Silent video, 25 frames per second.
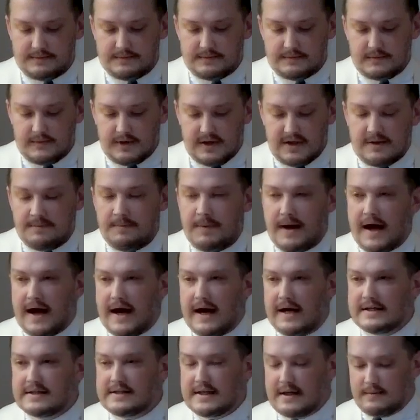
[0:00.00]
In the
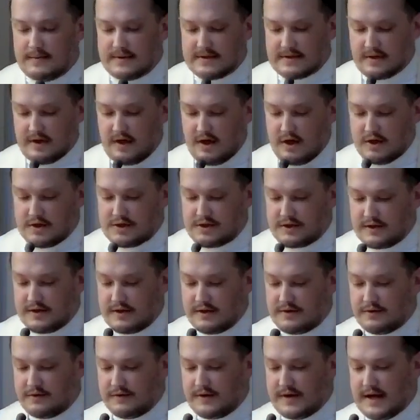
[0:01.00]
past, that was largely
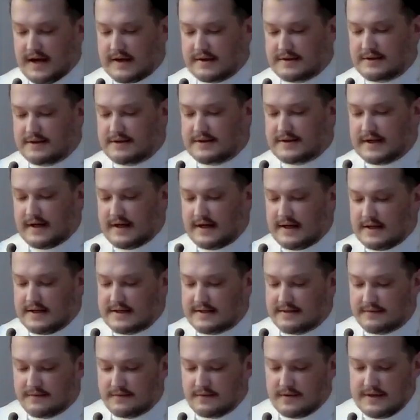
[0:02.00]
through the exercise
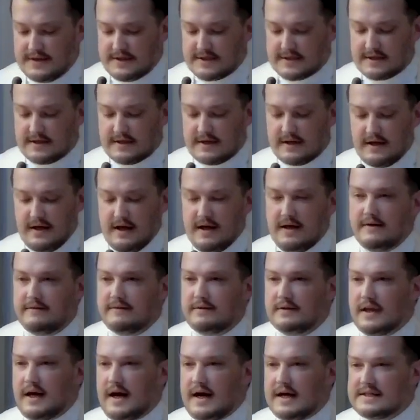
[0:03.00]
of reason,
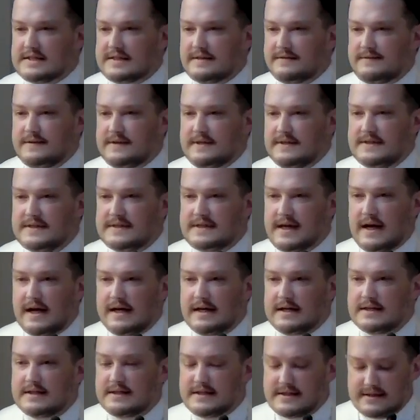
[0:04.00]
philosophy,
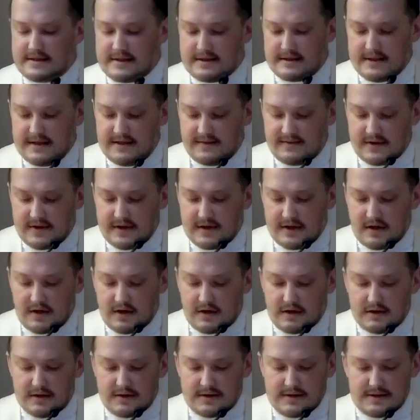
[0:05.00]
science, and even the
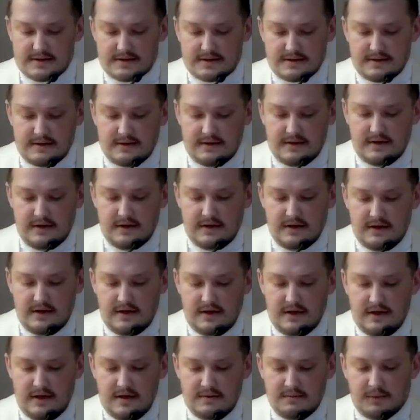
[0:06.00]
arts.
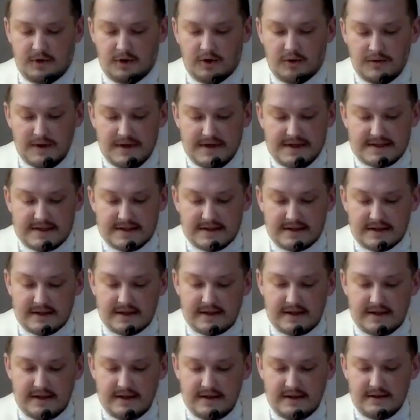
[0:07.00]
More
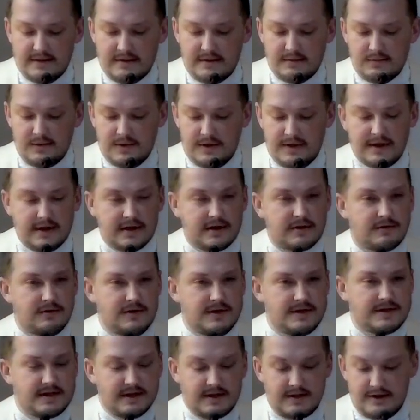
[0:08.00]
recently, we
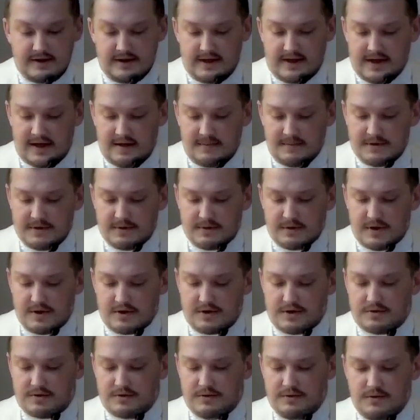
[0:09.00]
increasingly come to our
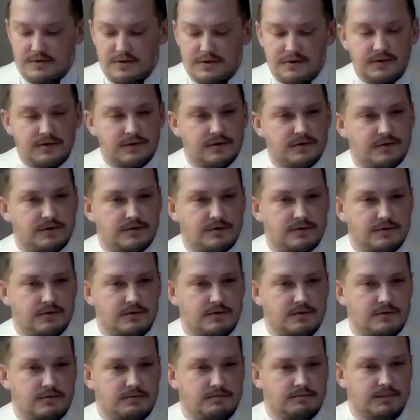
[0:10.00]
truth
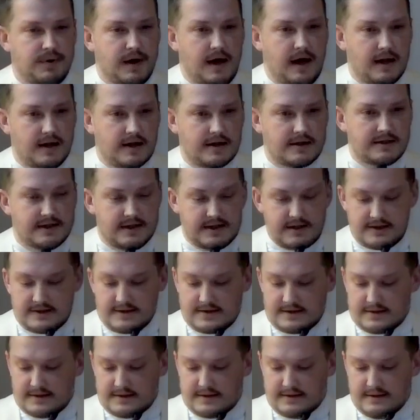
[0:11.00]
through politics.